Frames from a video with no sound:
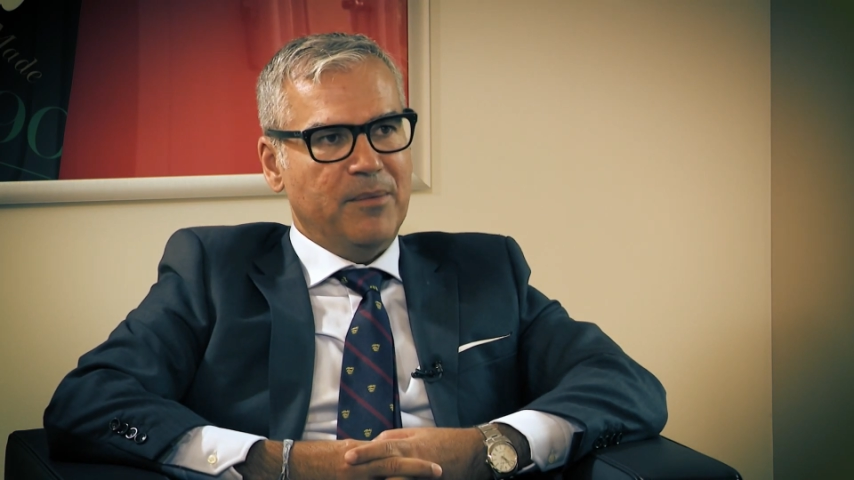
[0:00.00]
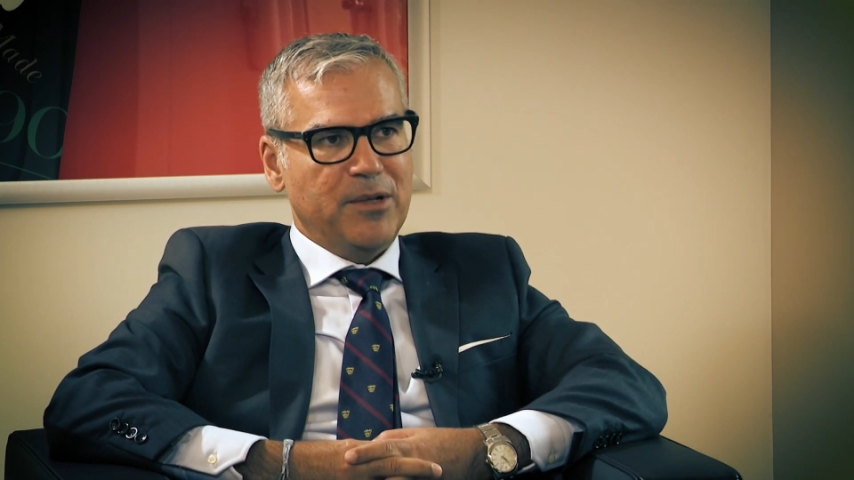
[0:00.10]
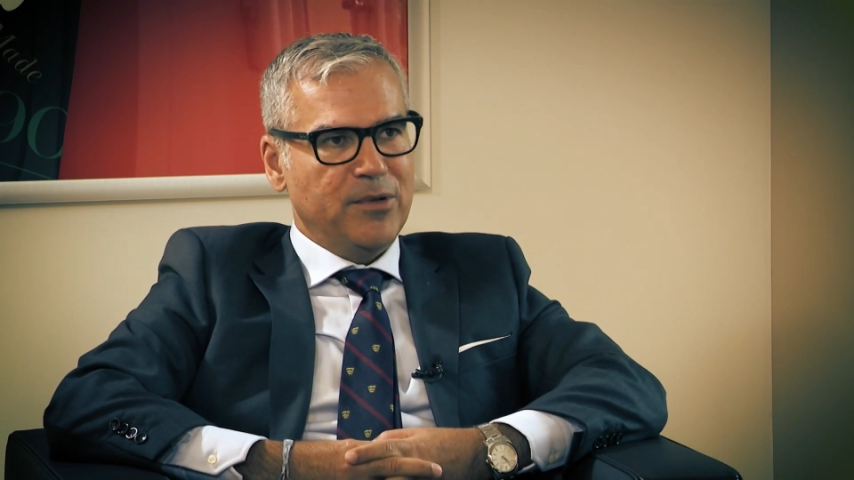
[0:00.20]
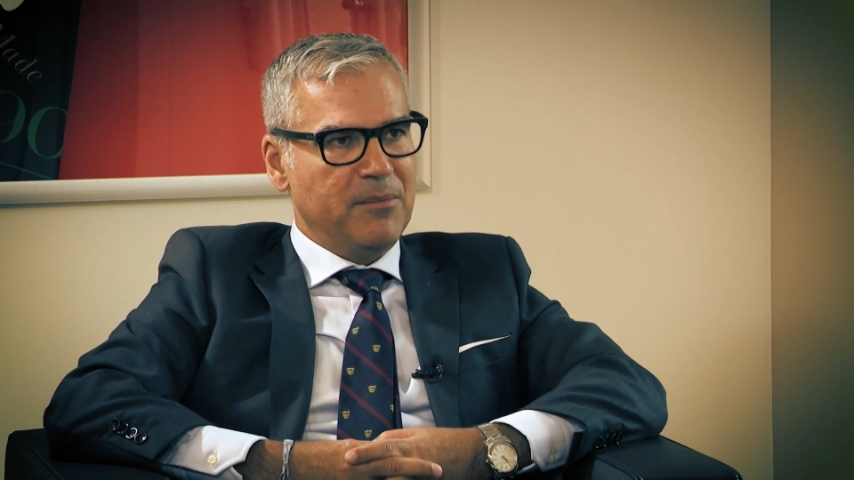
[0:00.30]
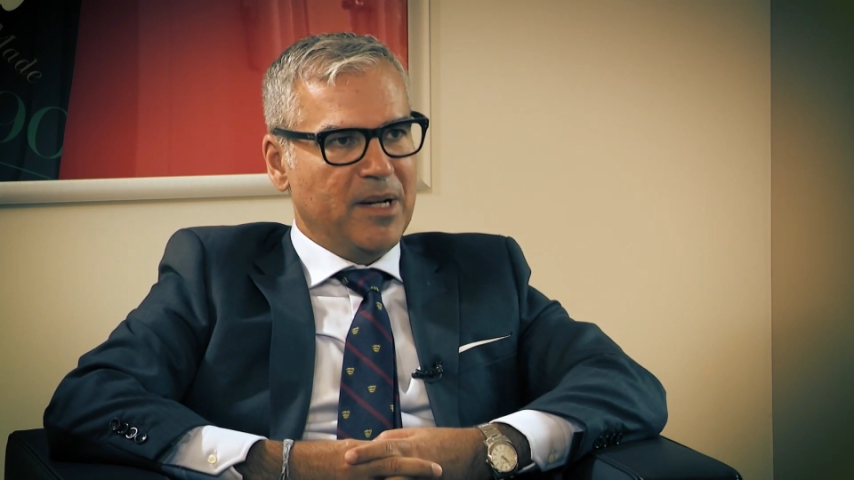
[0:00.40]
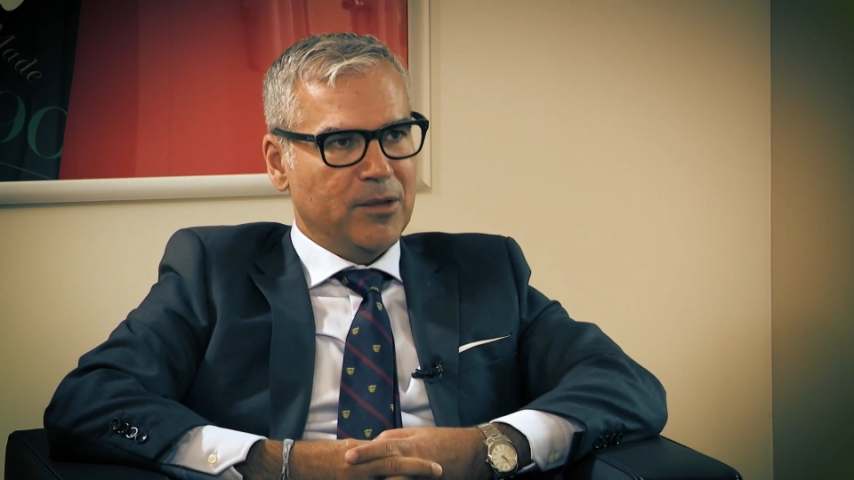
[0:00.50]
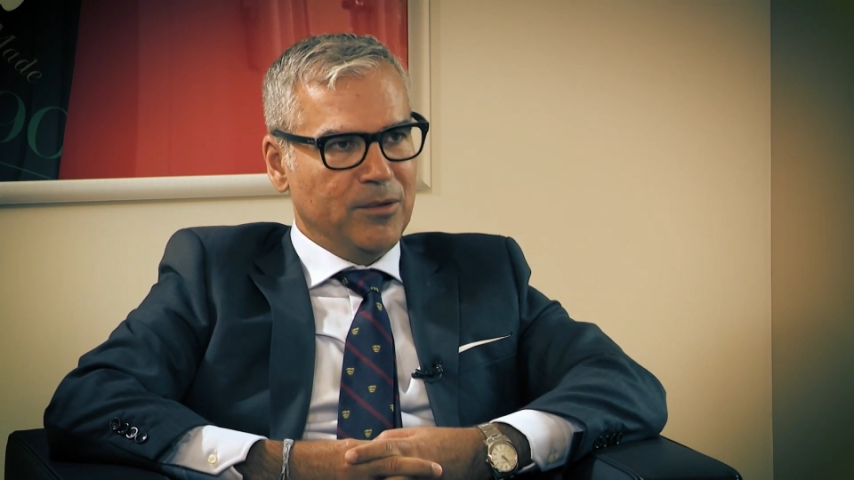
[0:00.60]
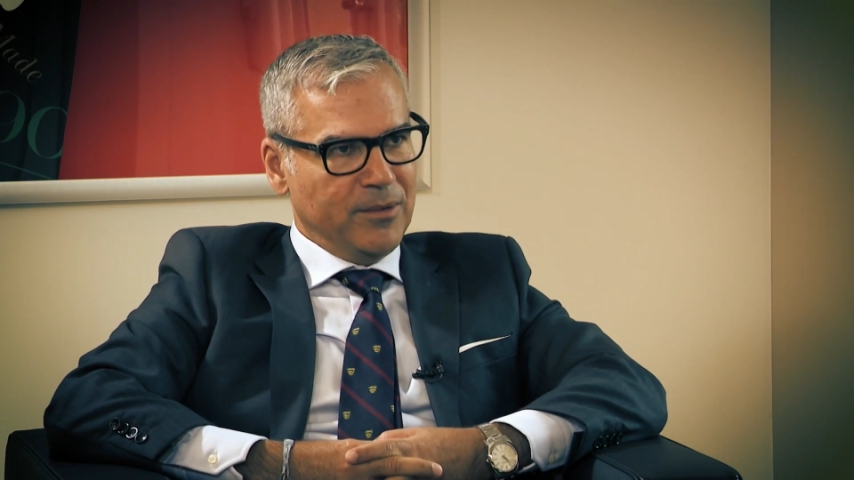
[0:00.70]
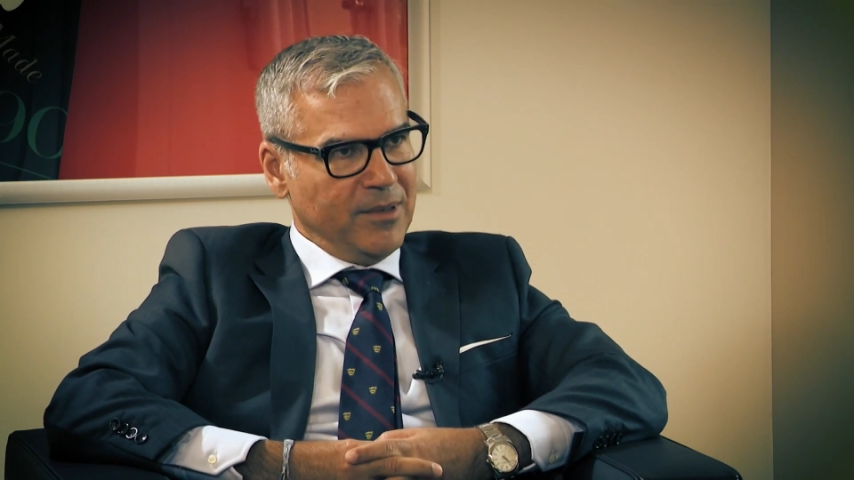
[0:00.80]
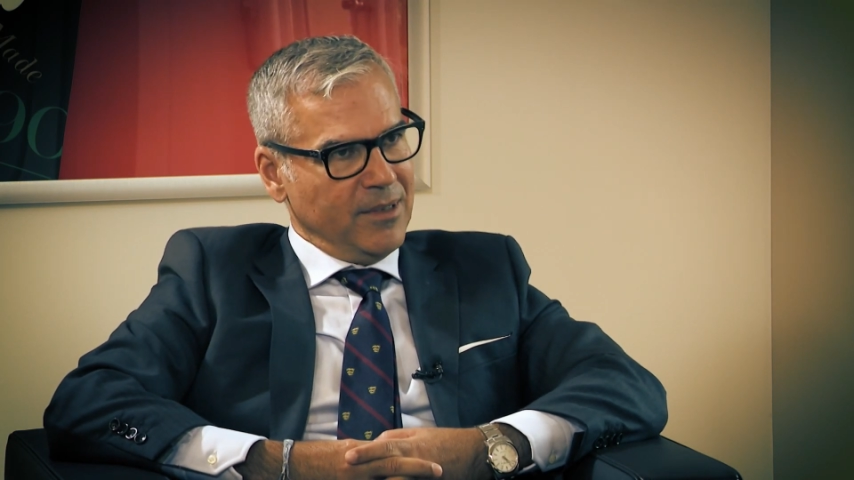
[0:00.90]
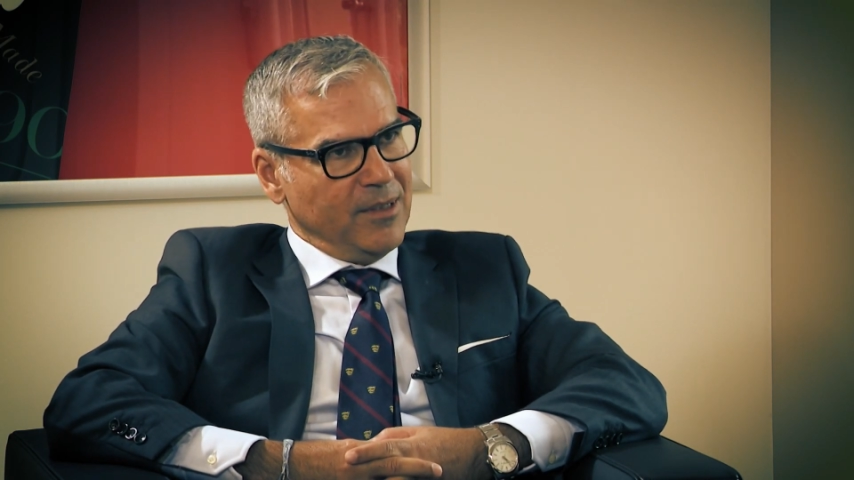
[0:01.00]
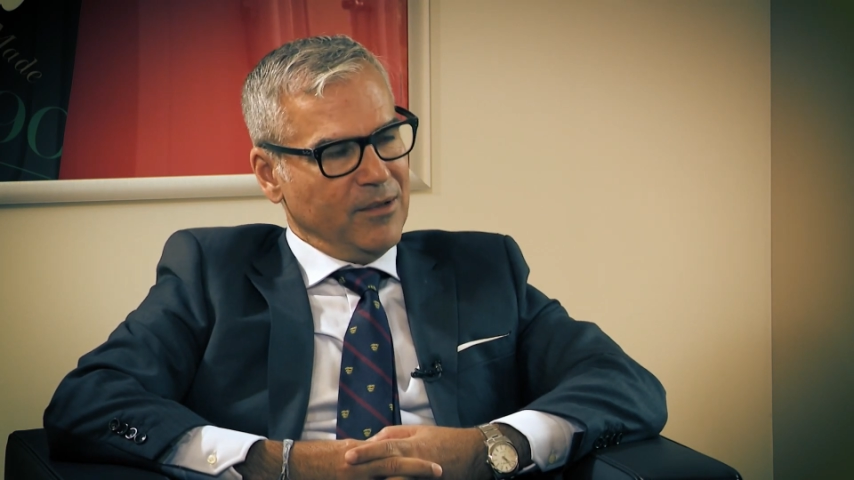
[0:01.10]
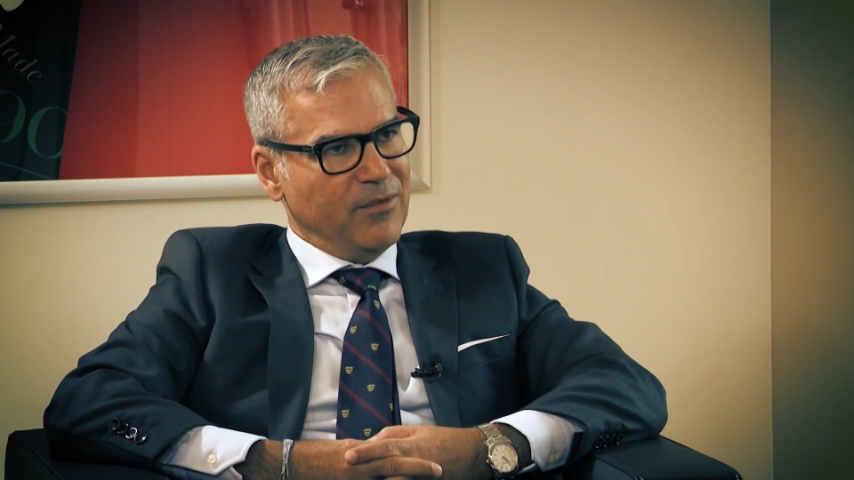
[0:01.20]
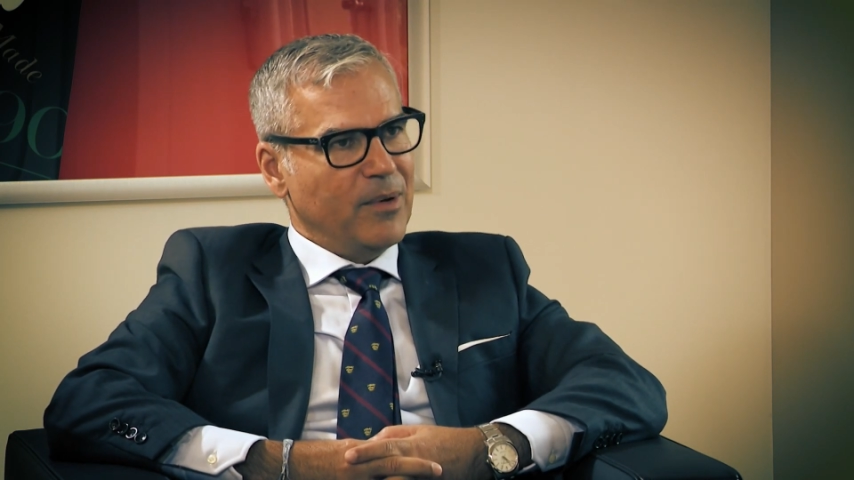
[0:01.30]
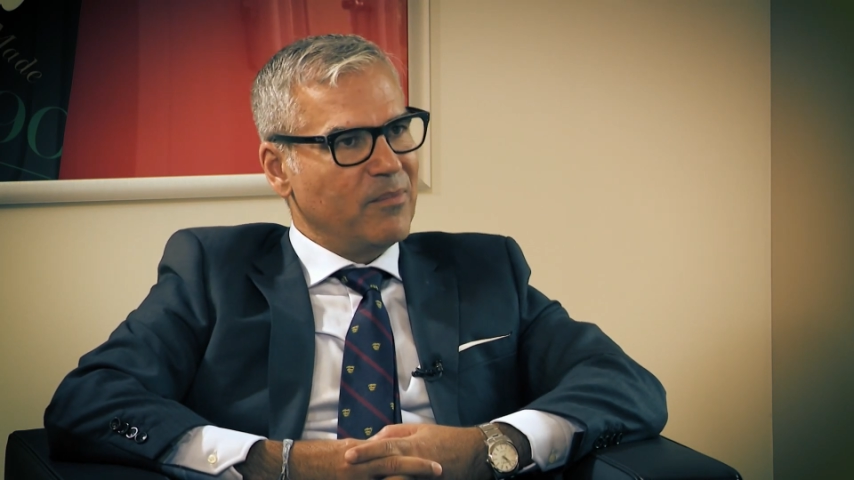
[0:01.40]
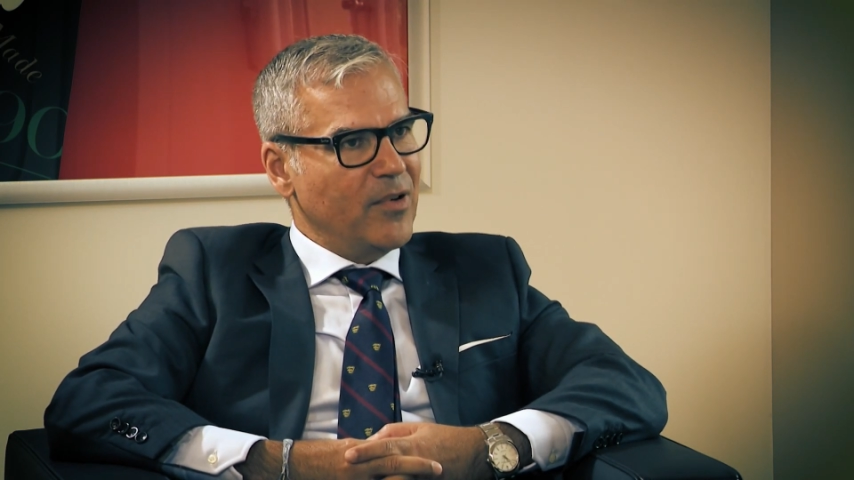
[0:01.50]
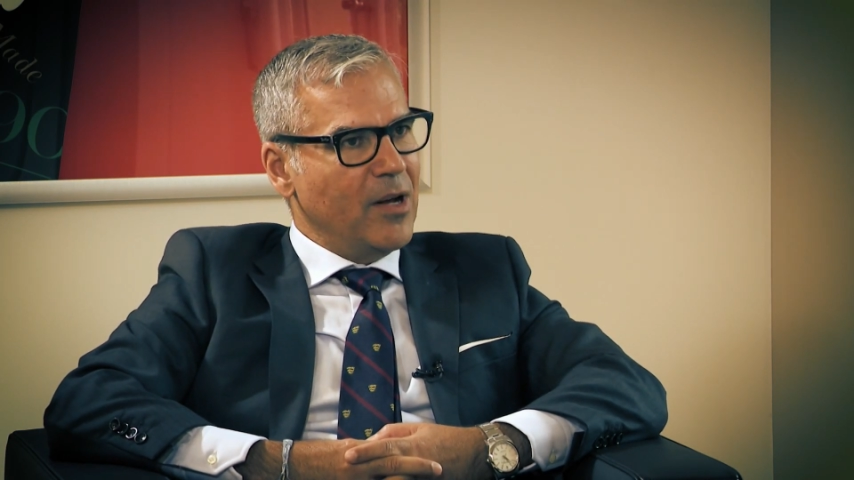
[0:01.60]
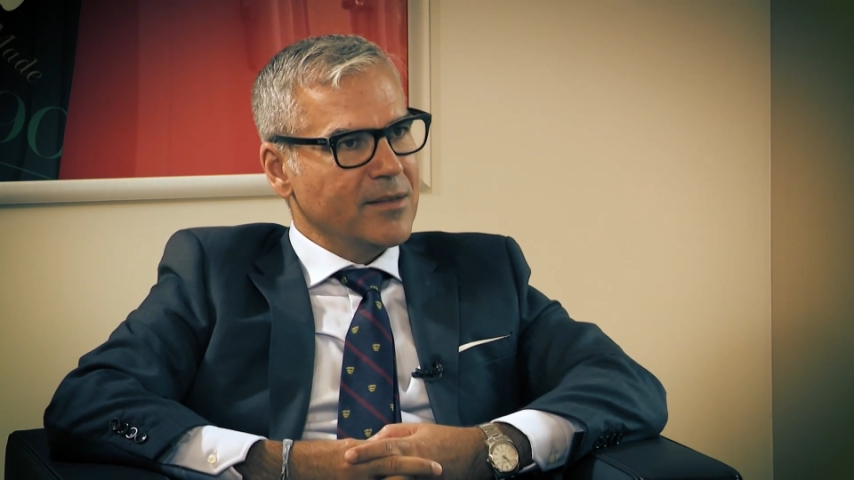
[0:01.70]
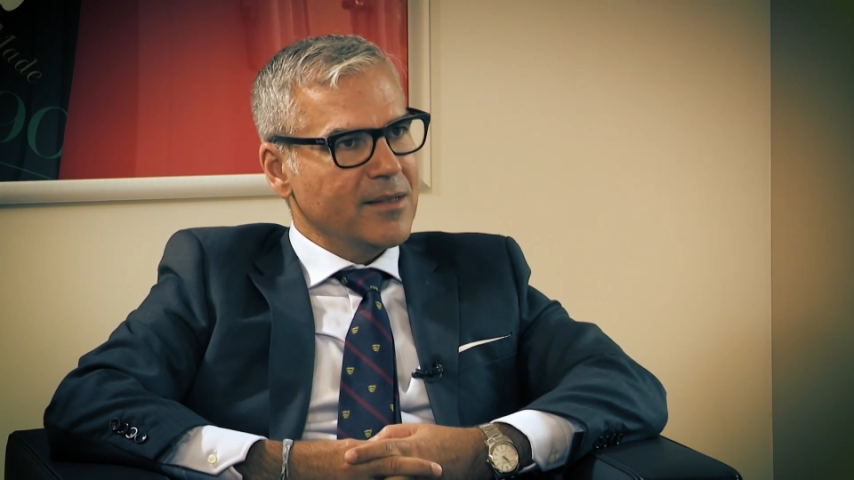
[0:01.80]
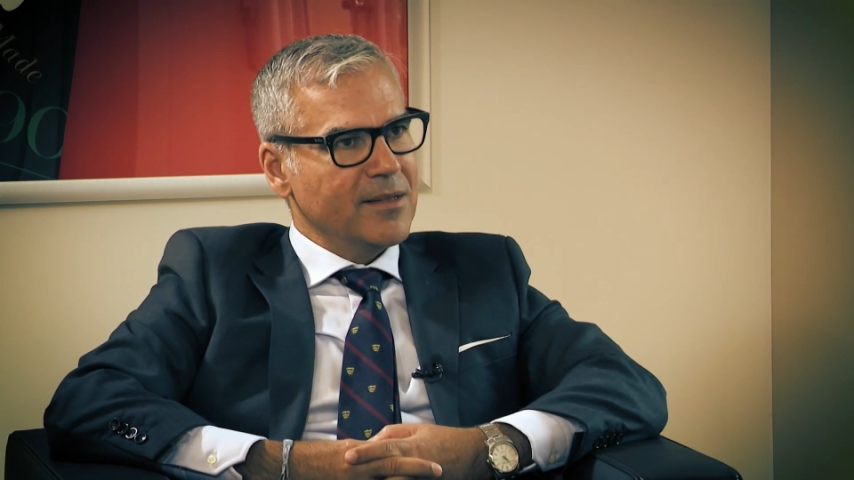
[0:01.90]
Emmanuel Macron from
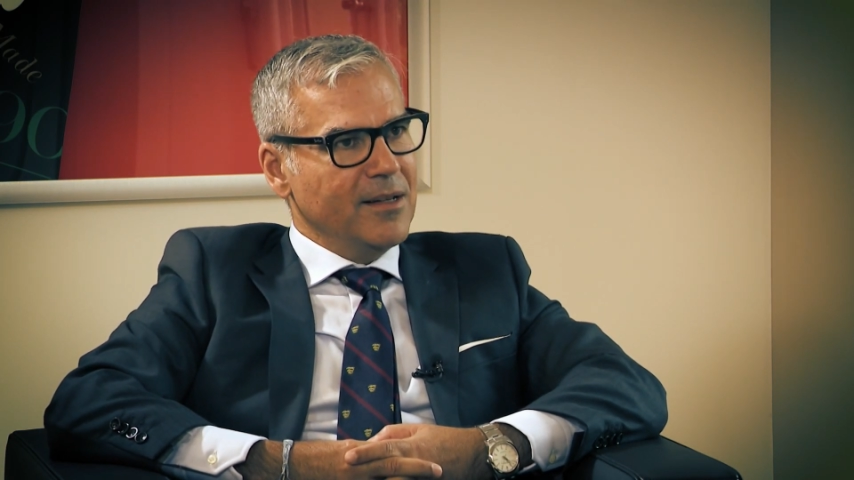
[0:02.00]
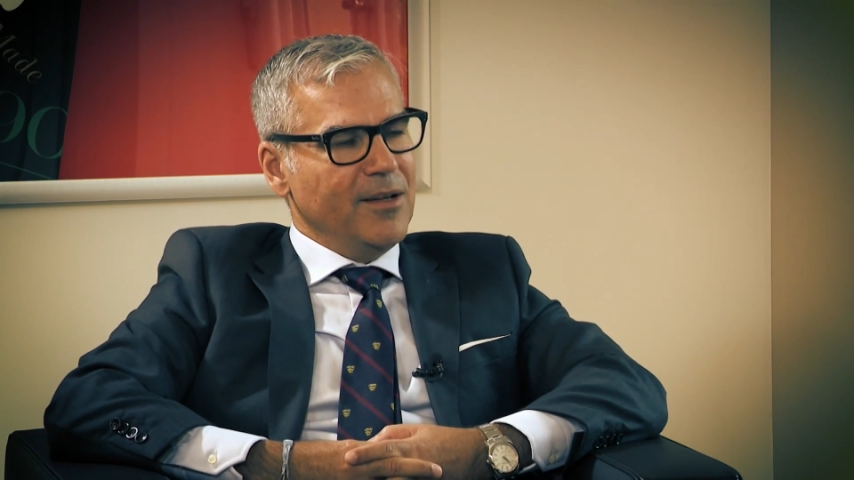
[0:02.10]
France,